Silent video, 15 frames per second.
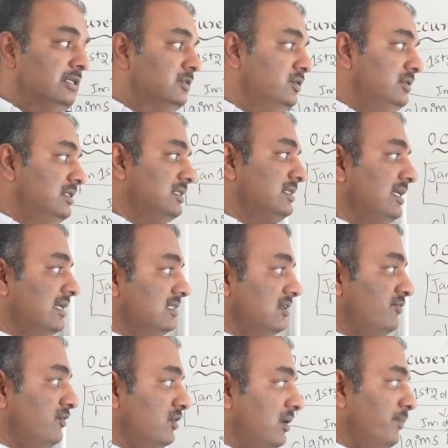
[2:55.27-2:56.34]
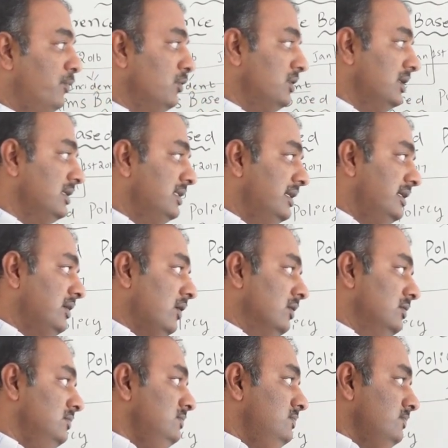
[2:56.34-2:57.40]
So in this case, if you reported it
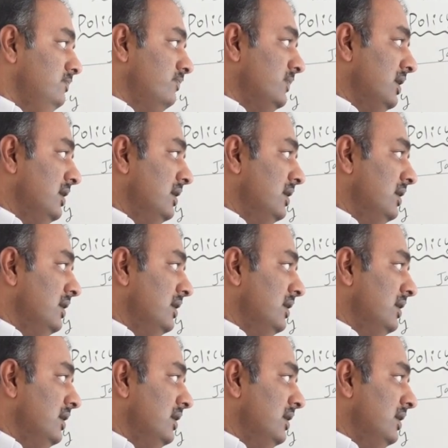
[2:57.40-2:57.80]
on